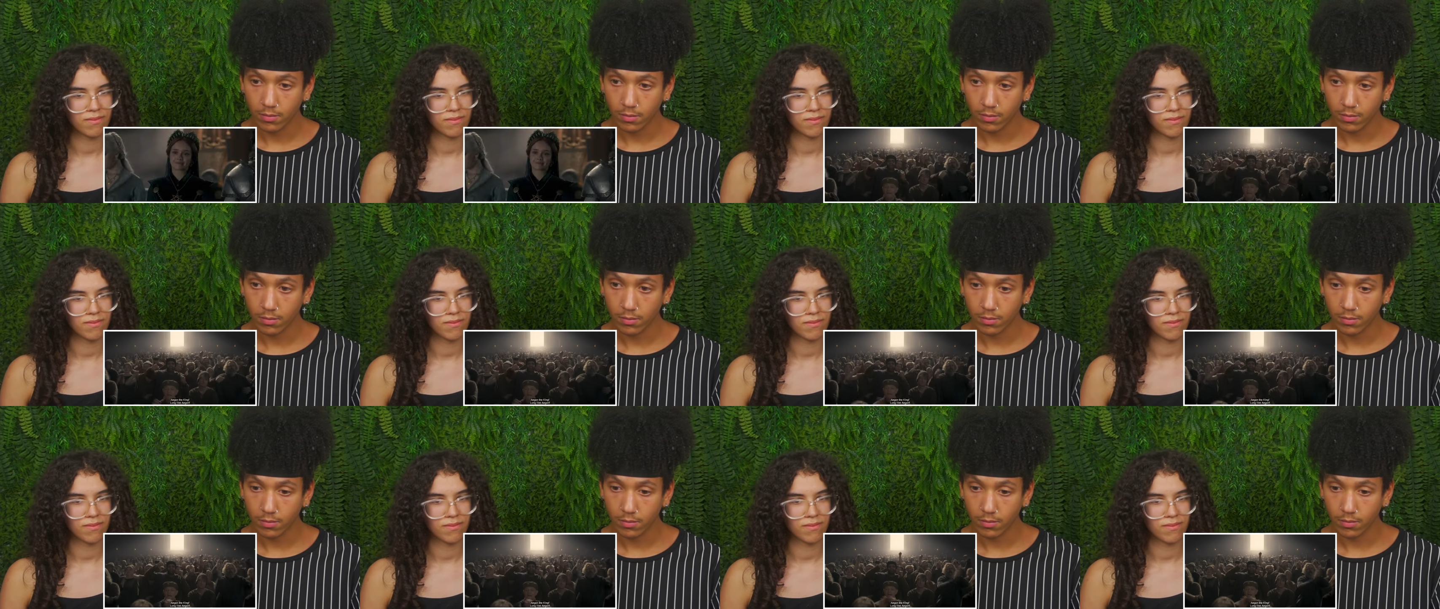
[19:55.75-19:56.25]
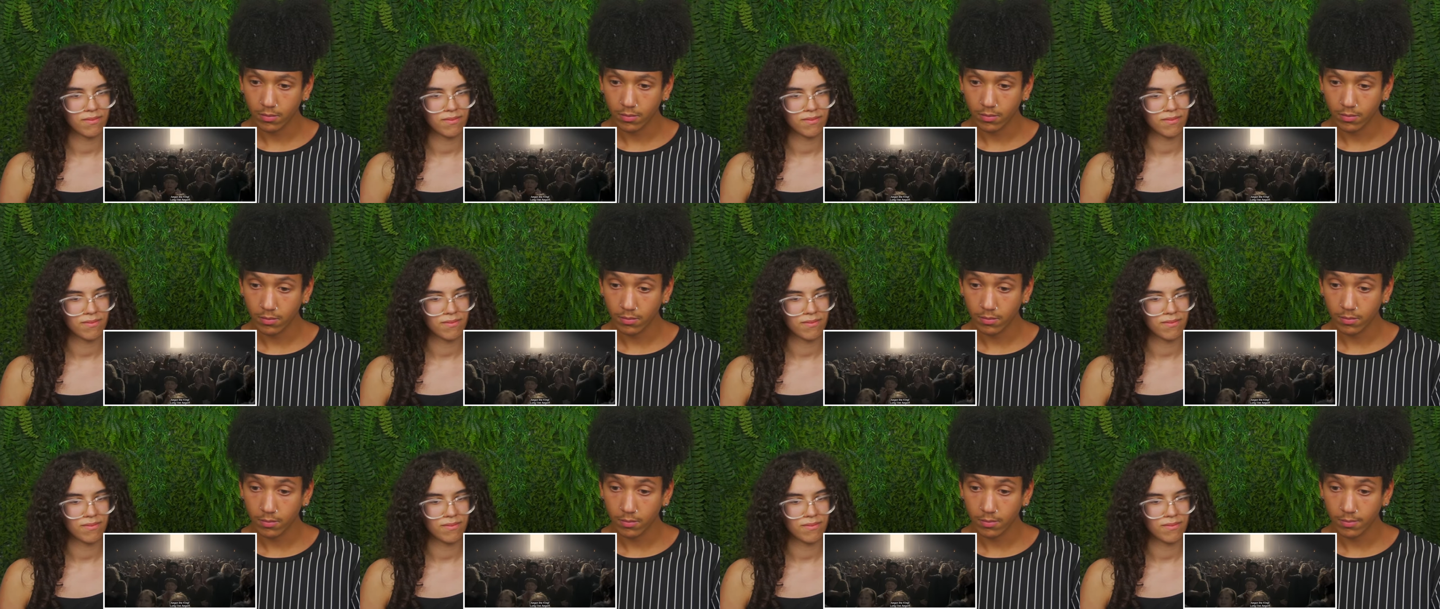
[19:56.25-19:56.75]

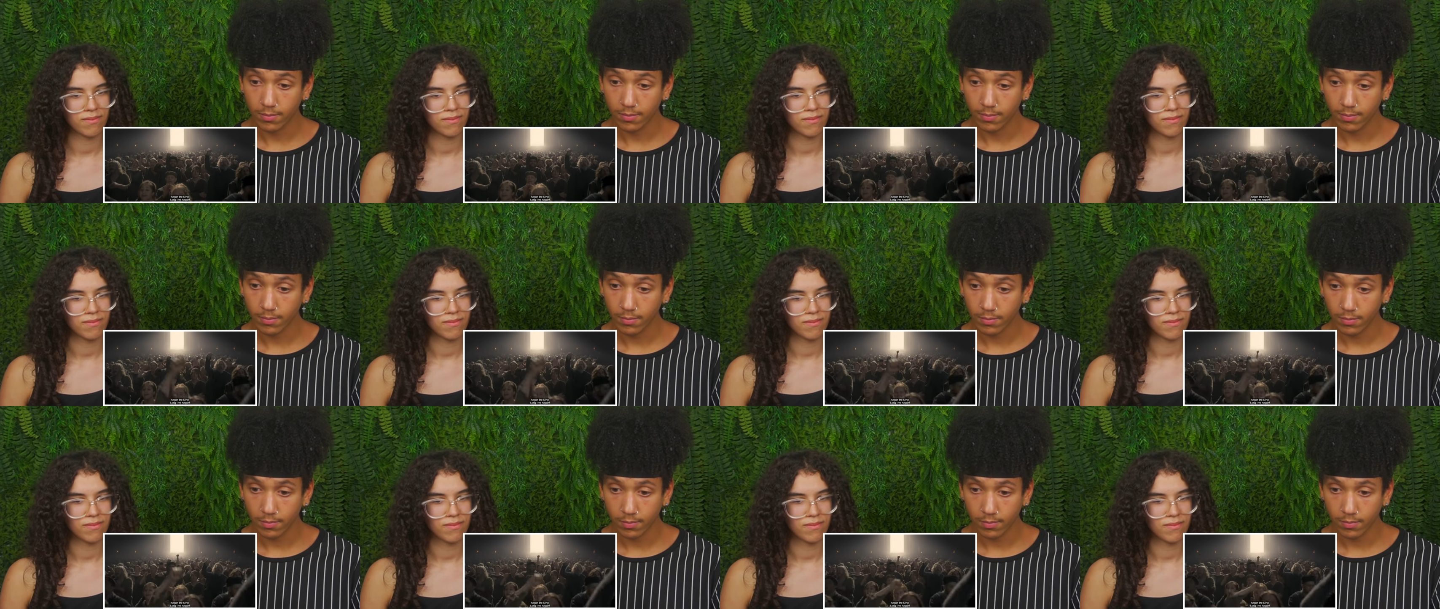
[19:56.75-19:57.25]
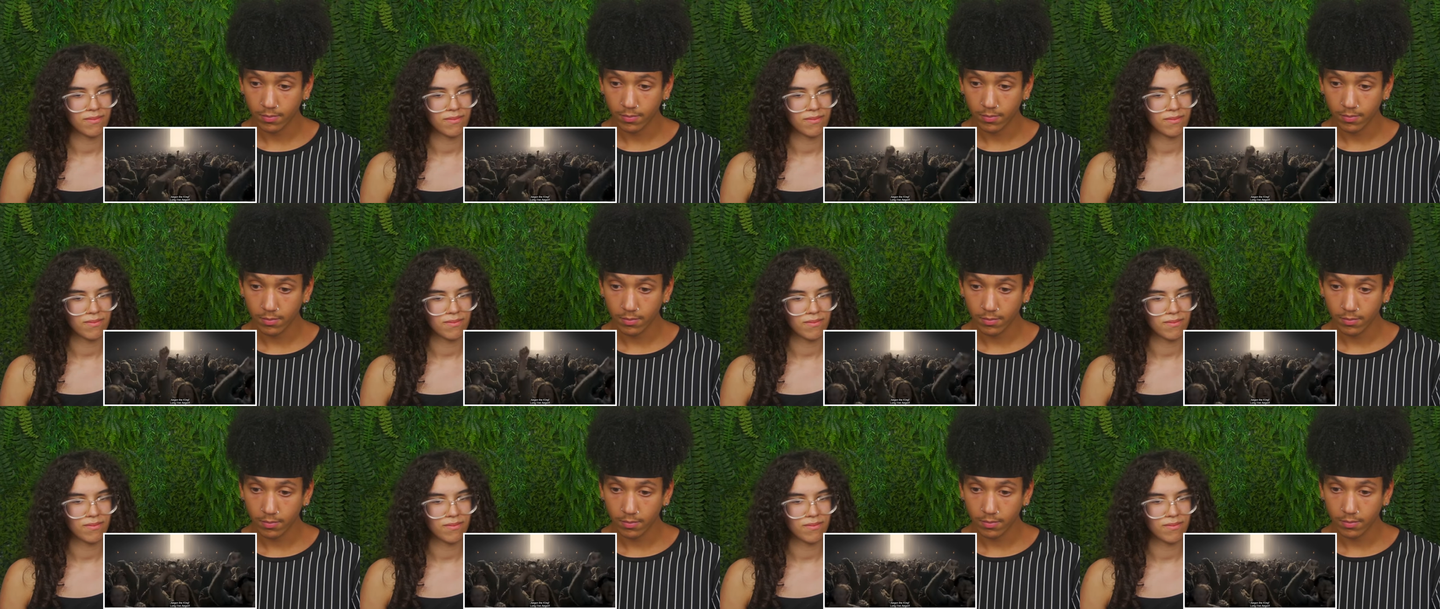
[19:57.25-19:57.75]

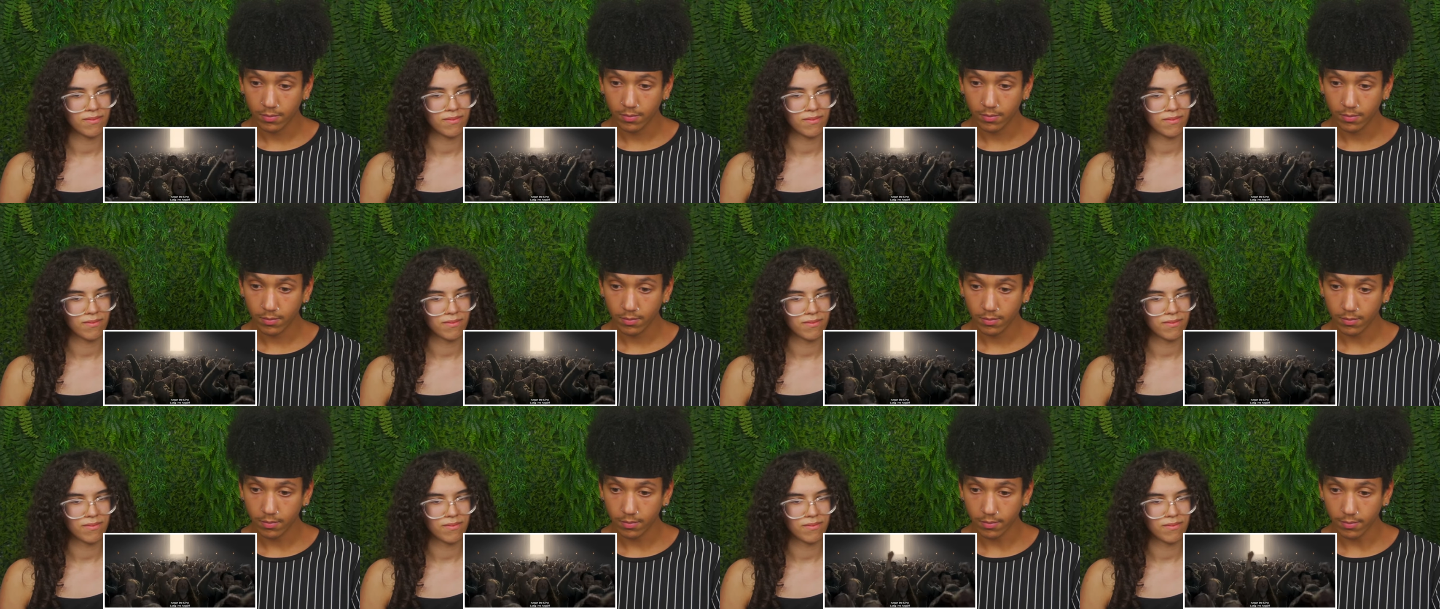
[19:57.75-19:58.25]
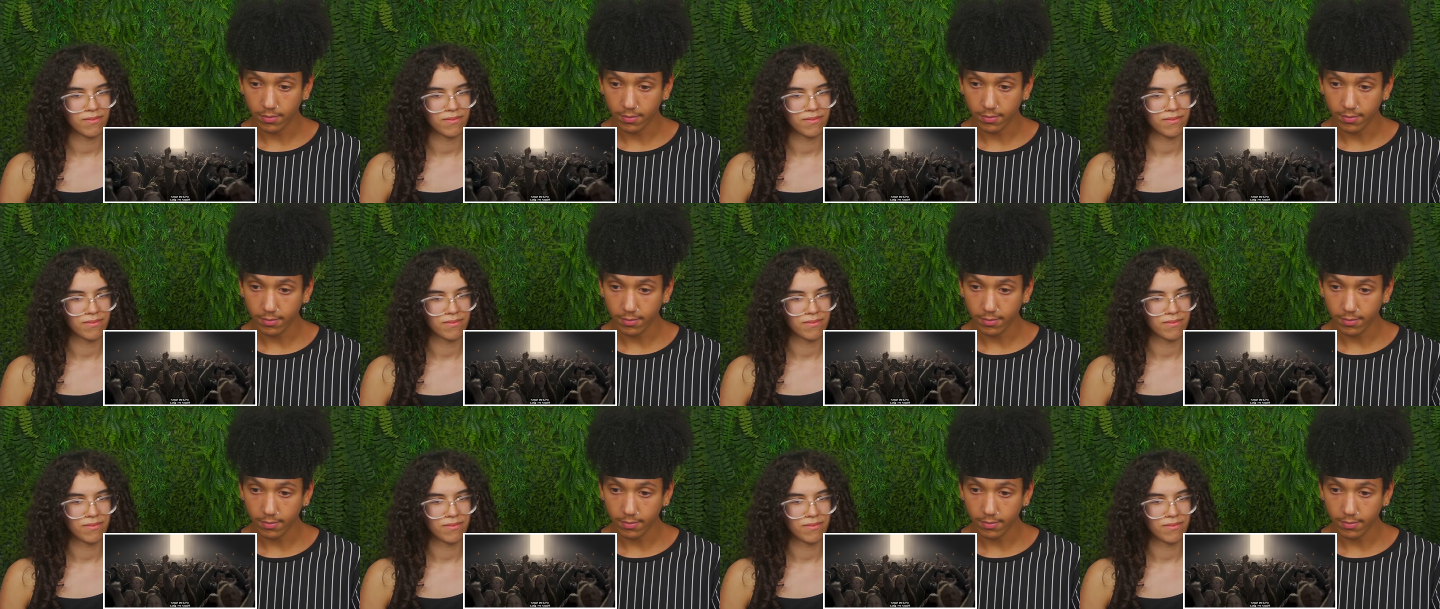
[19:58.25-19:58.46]
(silence)